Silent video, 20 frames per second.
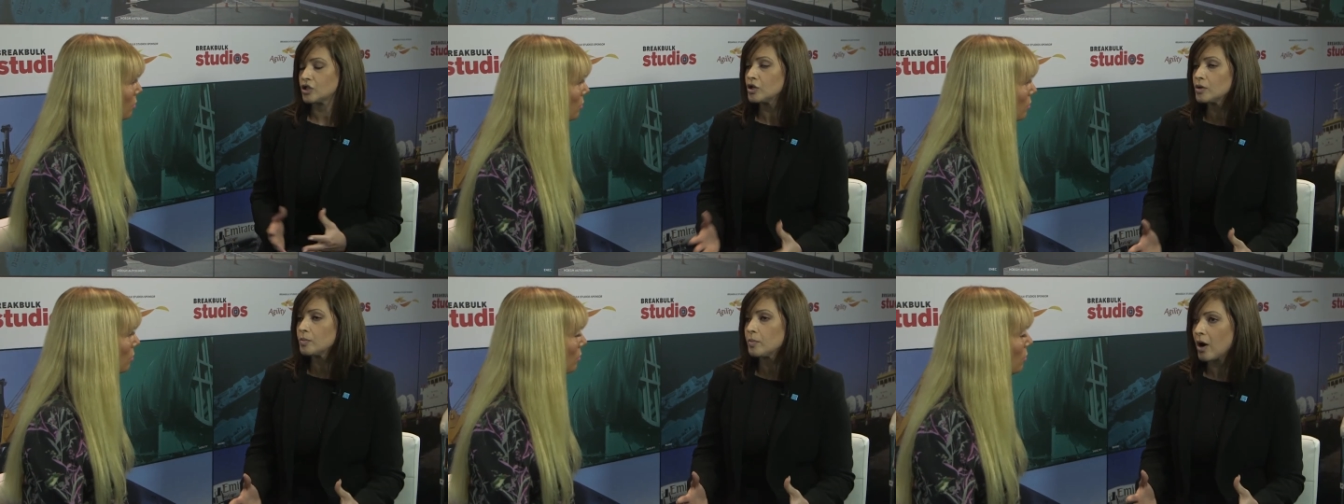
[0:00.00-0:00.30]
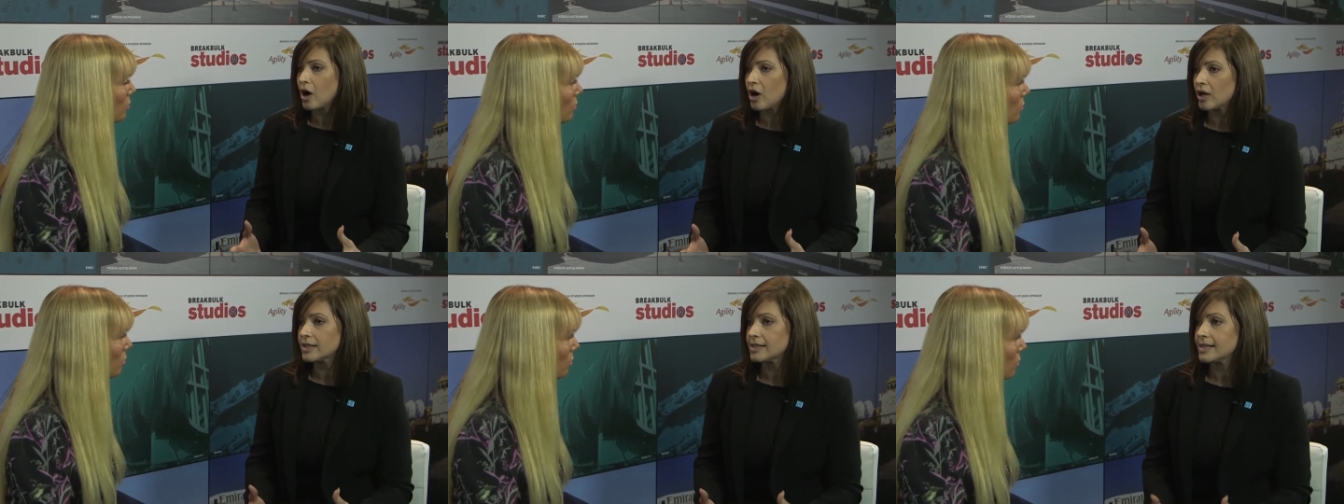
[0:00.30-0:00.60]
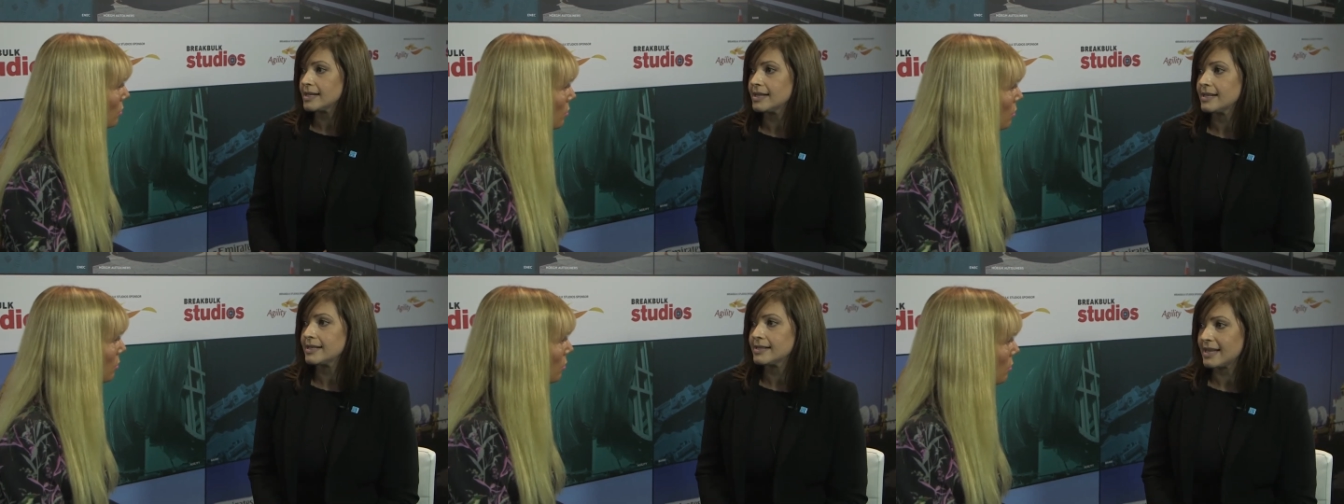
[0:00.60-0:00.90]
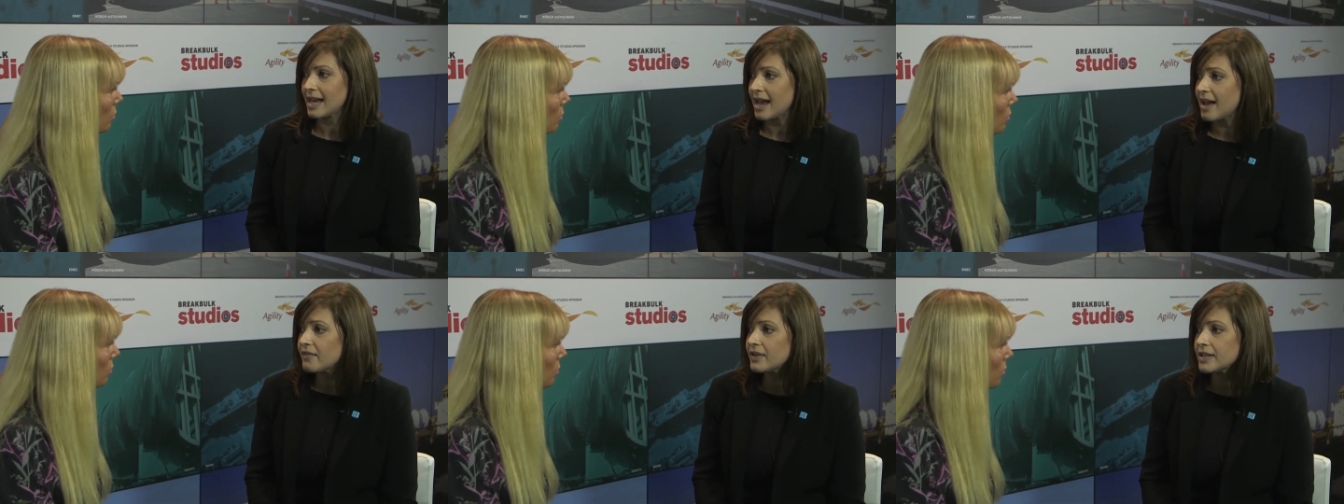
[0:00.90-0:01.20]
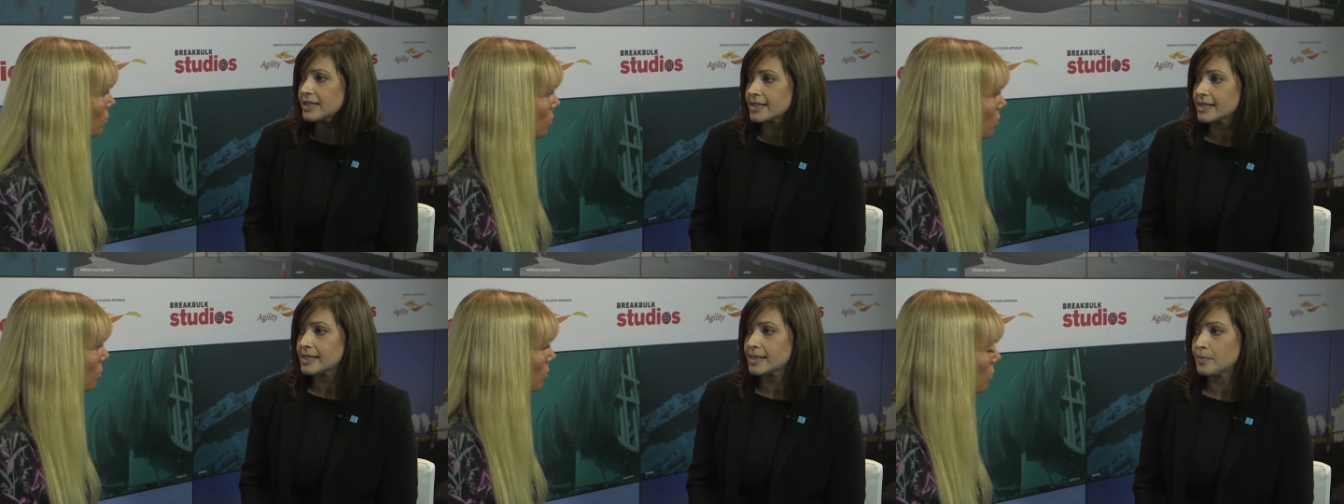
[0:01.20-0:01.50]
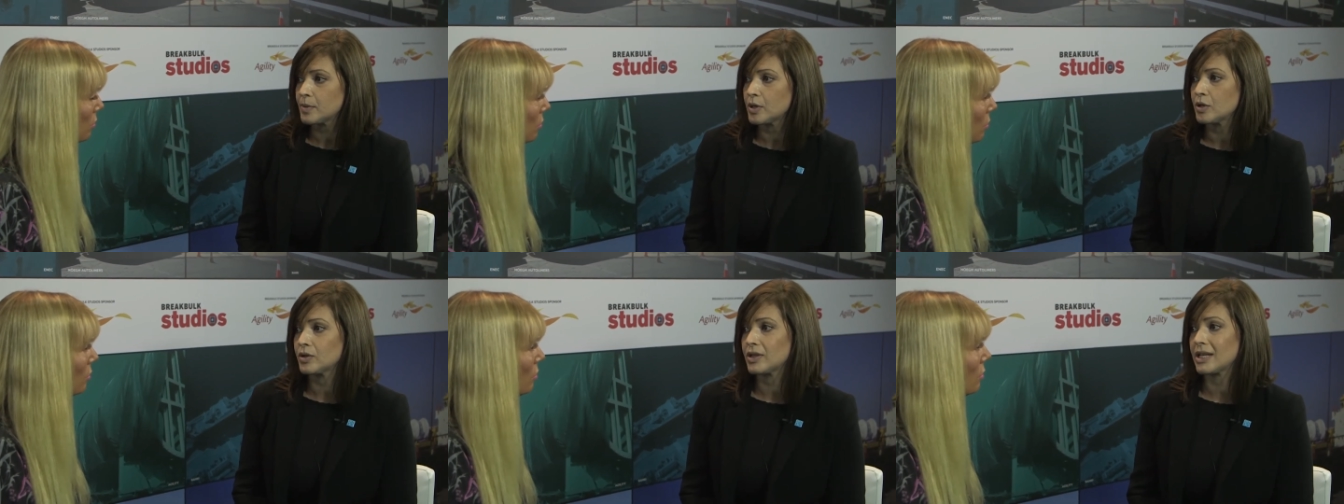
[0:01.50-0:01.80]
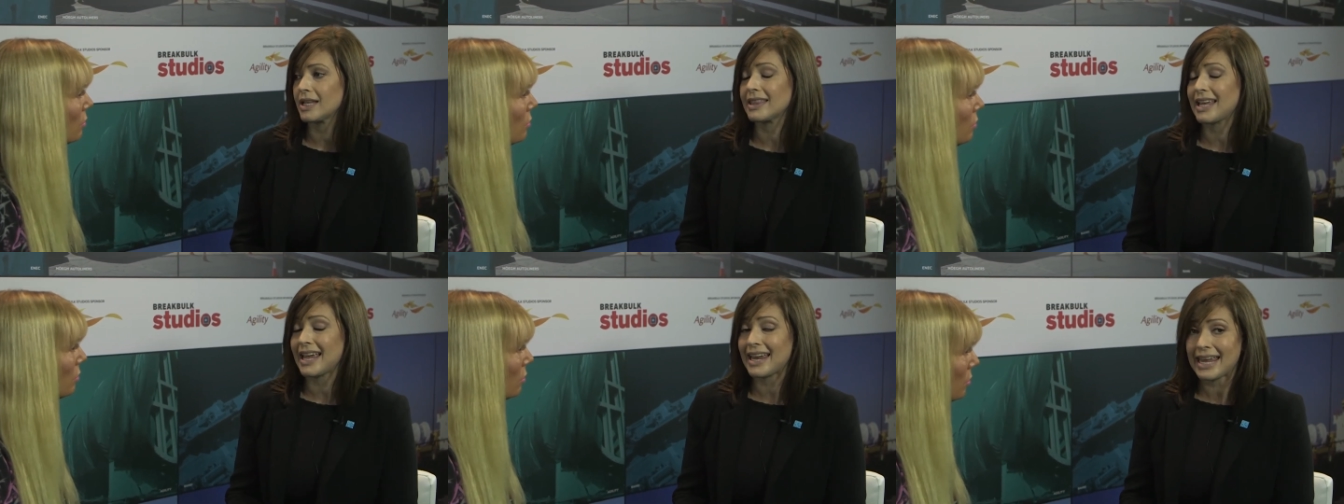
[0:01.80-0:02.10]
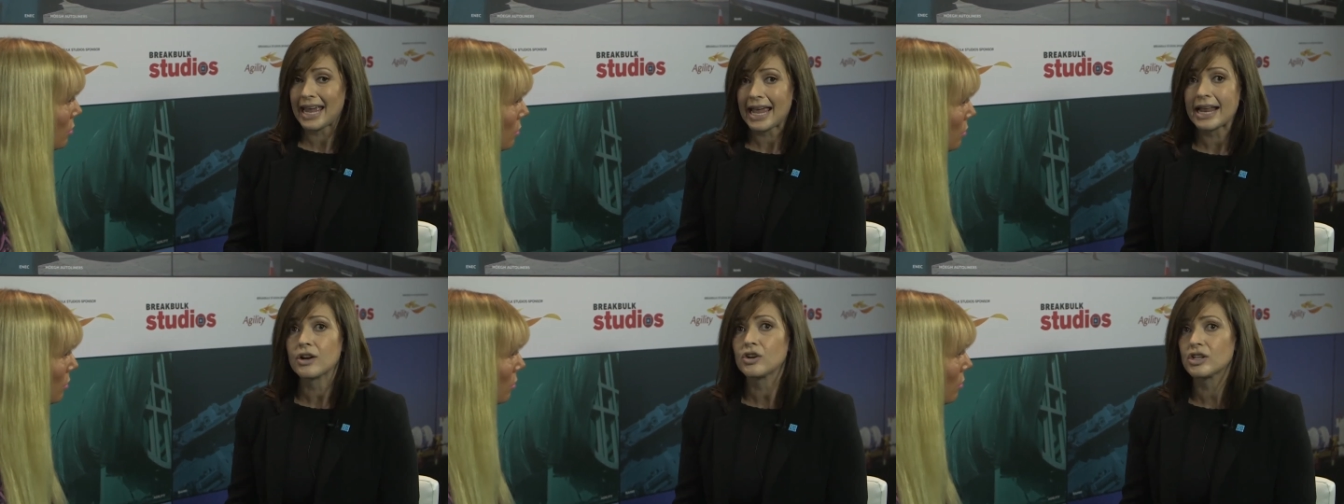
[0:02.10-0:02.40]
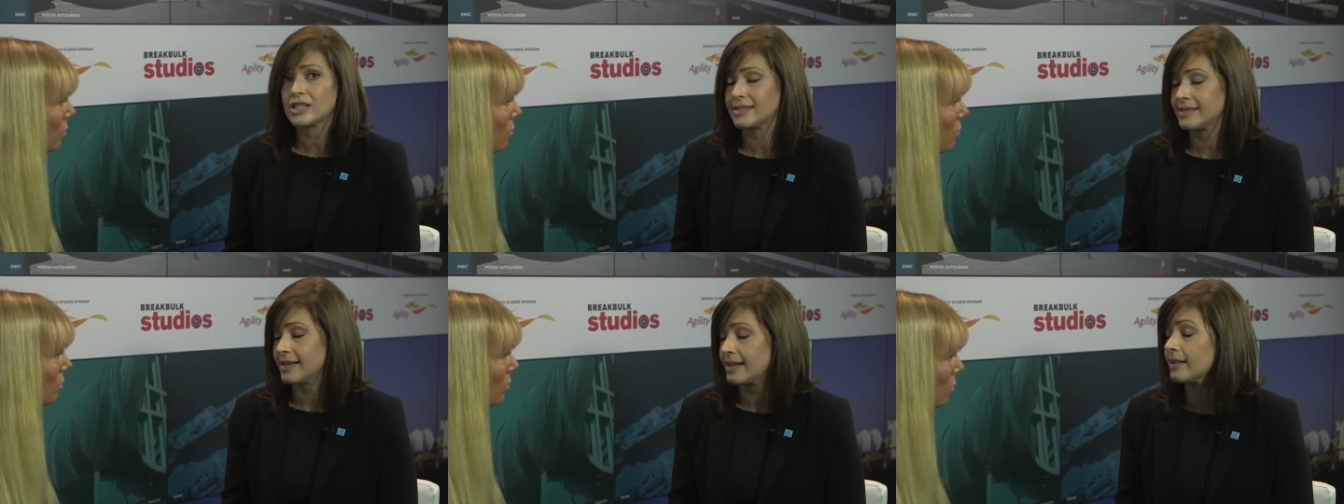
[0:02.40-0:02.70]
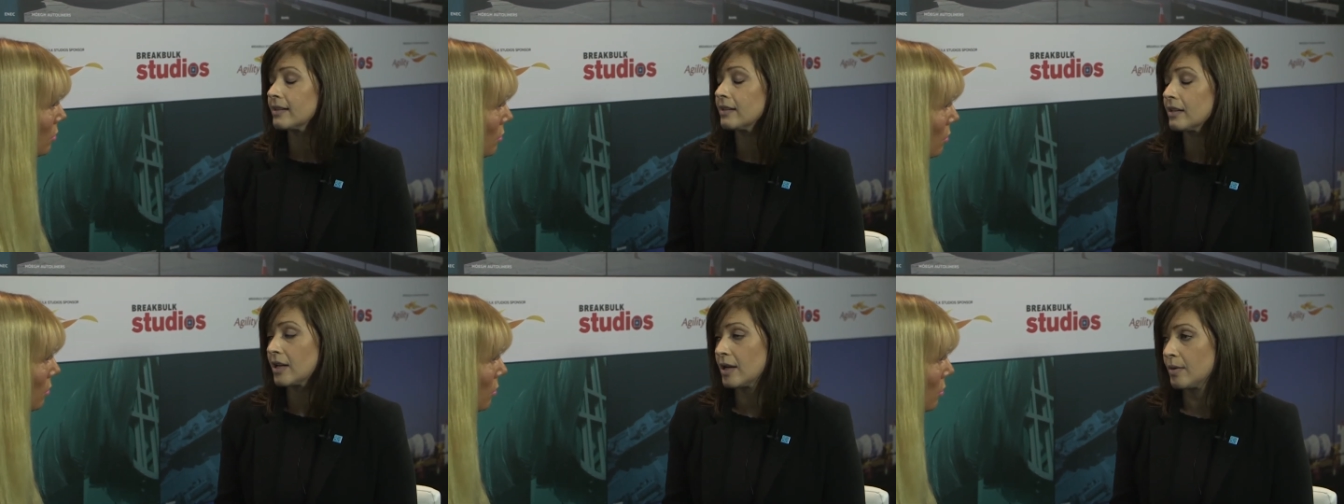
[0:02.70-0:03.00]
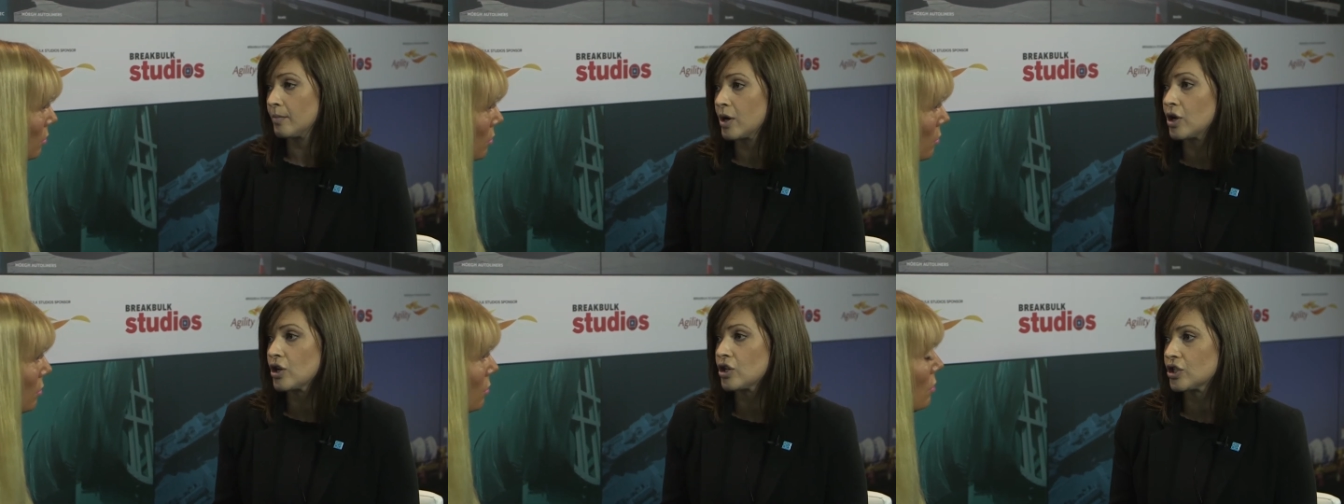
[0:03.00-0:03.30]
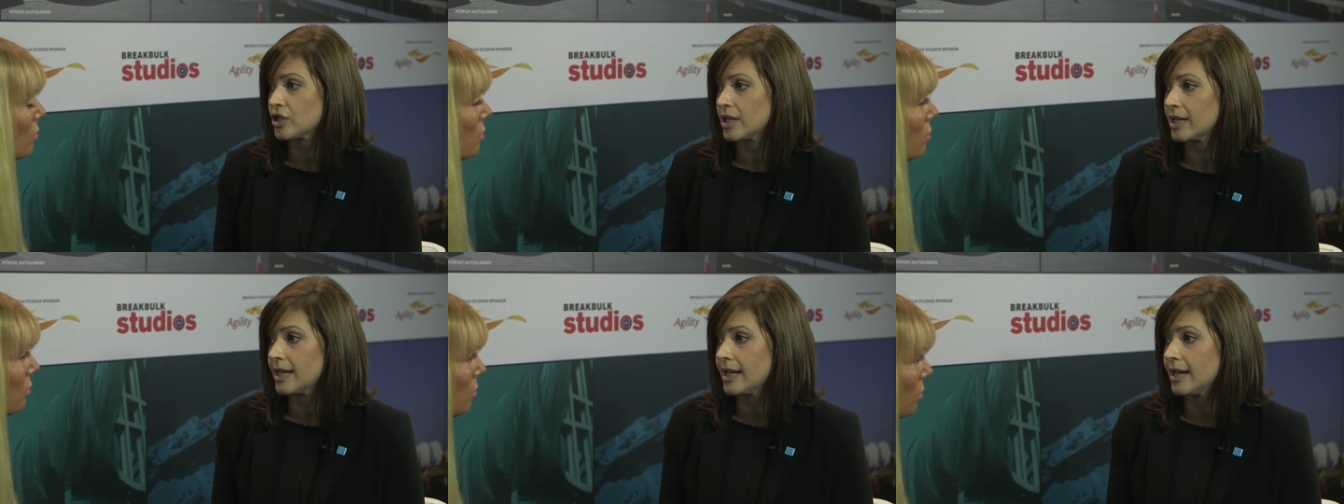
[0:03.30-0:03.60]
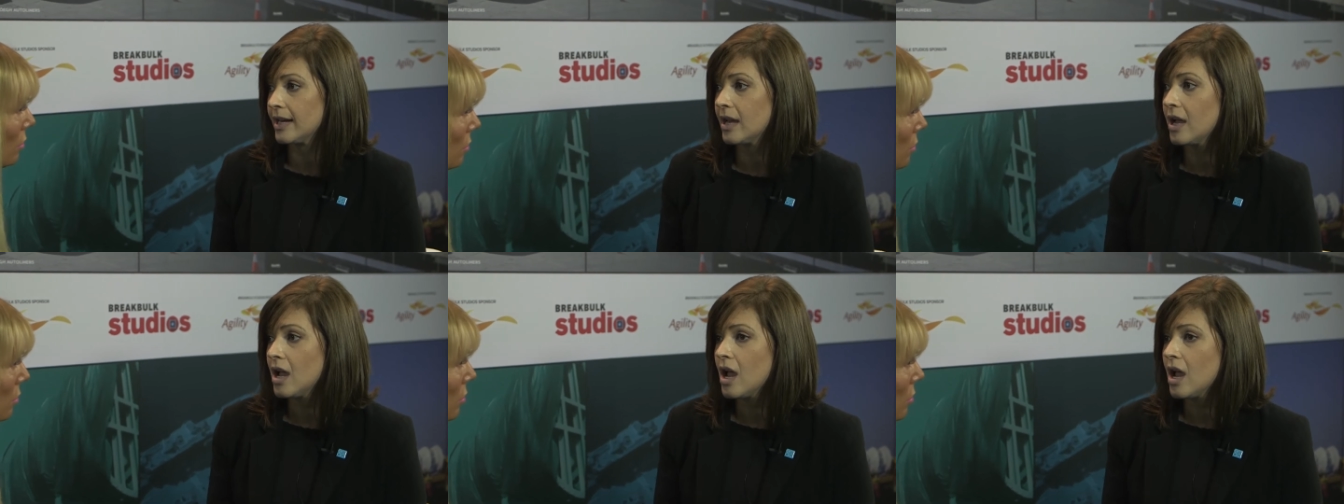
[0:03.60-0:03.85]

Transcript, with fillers: two parties have a dispute that they cannot settle commercially.